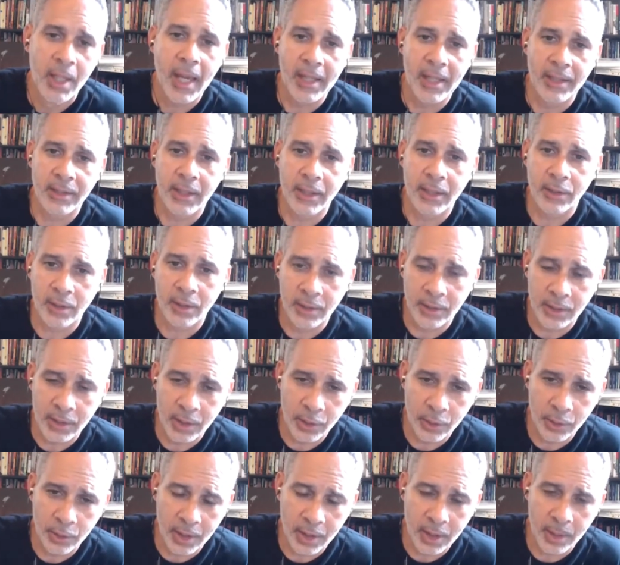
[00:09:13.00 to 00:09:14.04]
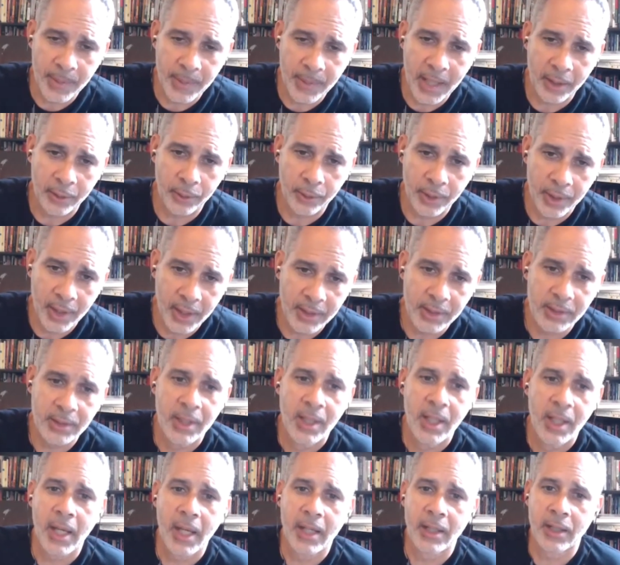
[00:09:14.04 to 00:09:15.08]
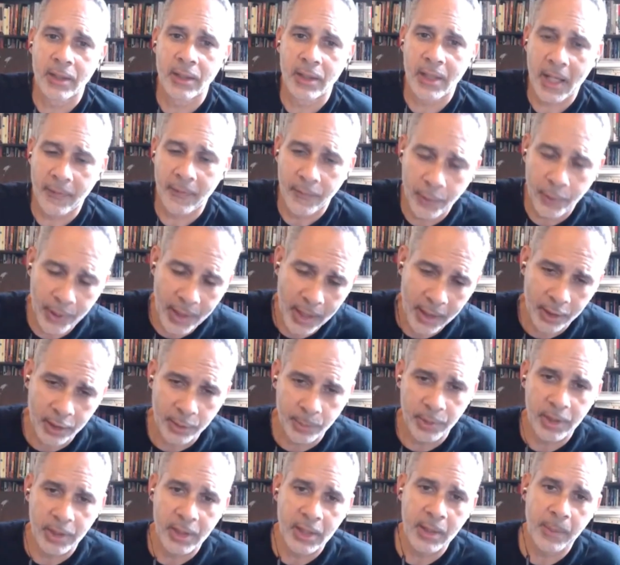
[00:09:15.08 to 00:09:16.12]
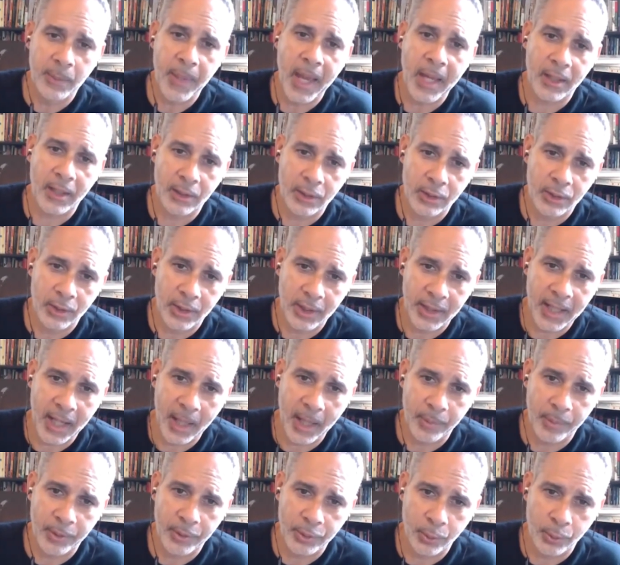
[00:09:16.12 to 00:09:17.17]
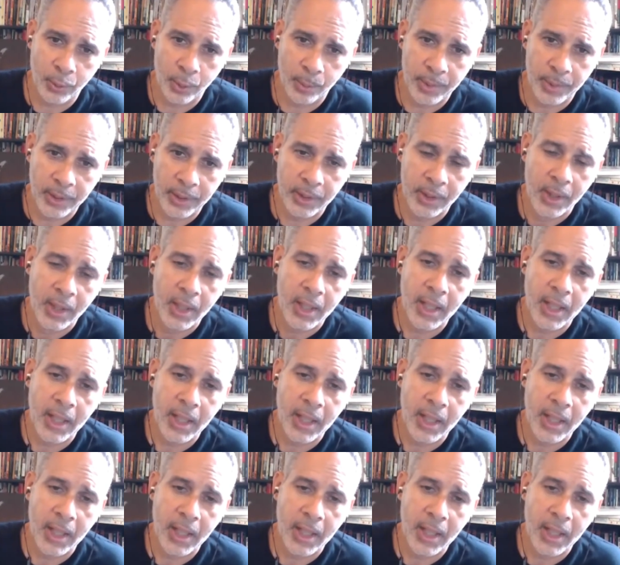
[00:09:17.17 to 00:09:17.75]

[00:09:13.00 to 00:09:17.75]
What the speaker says: as they continue to come down on us, and then divert our community back into the capitalist orbit